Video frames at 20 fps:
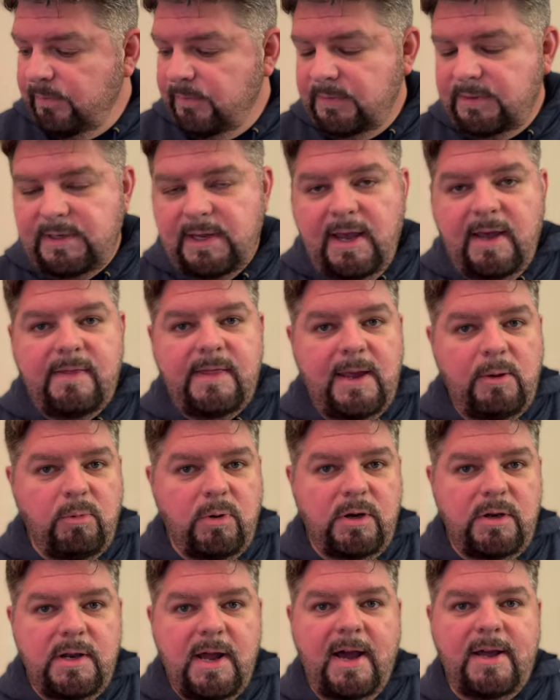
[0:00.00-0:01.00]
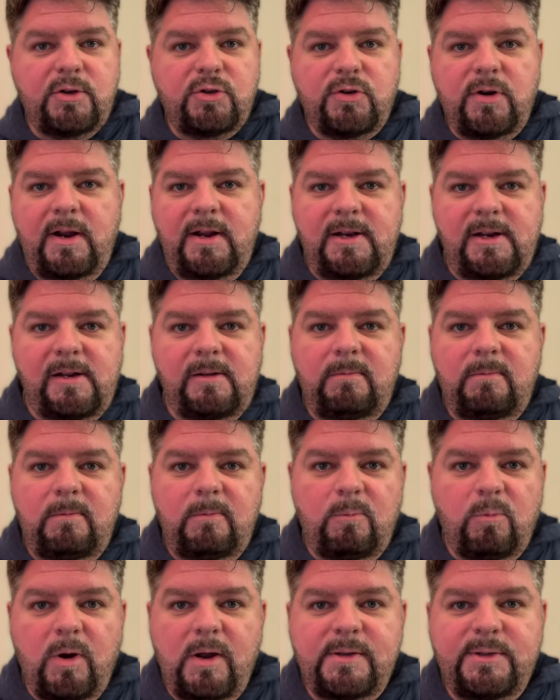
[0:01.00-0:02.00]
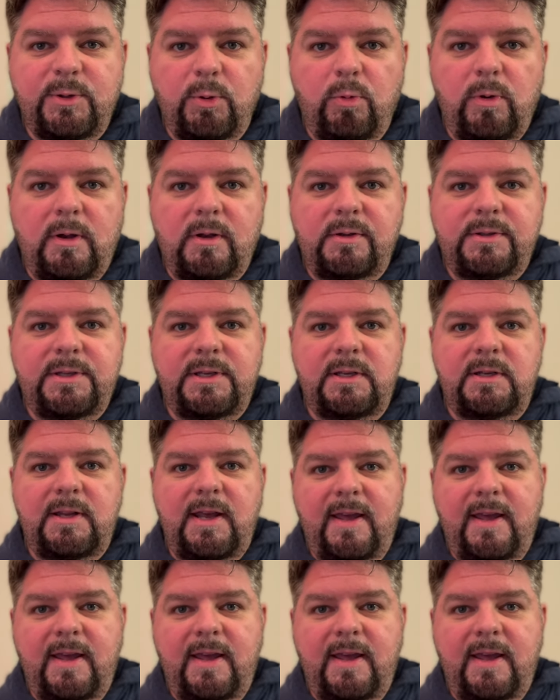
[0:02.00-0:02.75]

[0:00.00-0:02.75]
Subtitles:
said they were not trading Russell Wilson,